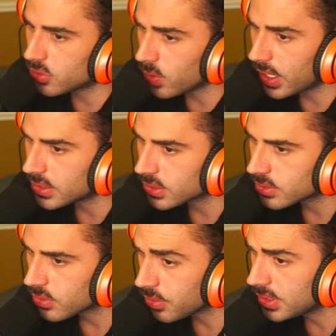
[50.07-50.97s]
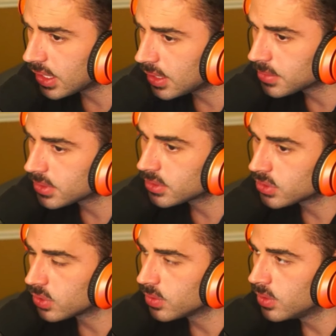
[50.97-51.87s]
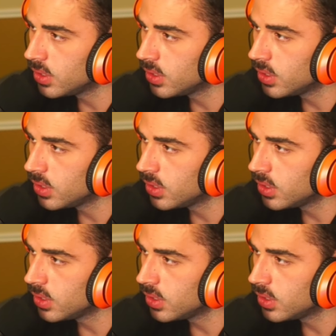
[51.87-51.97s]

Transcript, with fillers: twice, three times. So